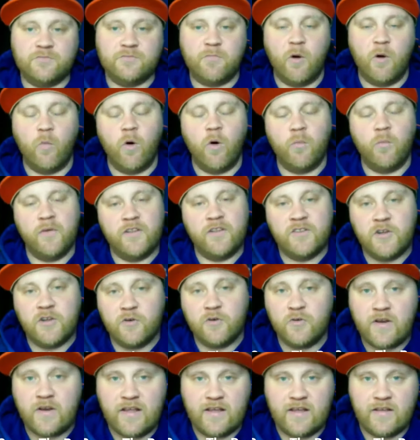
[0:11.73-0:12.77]
But what we
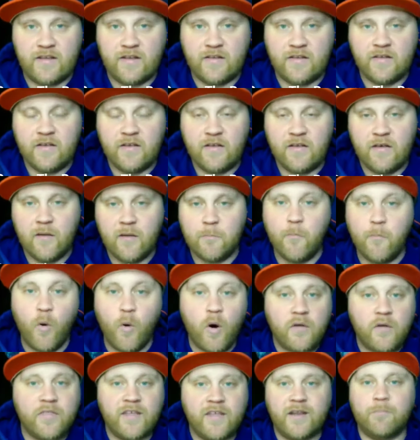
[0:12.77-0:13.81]
do need,
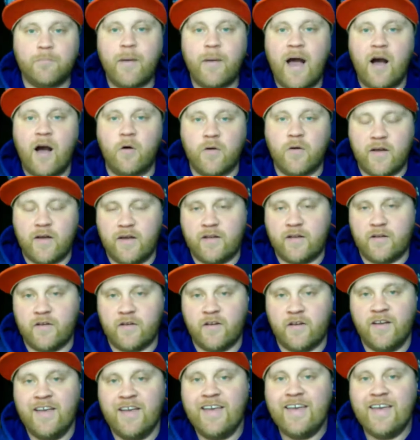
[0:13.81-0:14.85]
more than a power
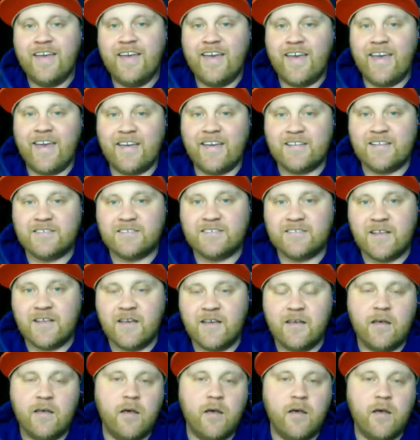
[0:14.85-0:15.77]
hitter, is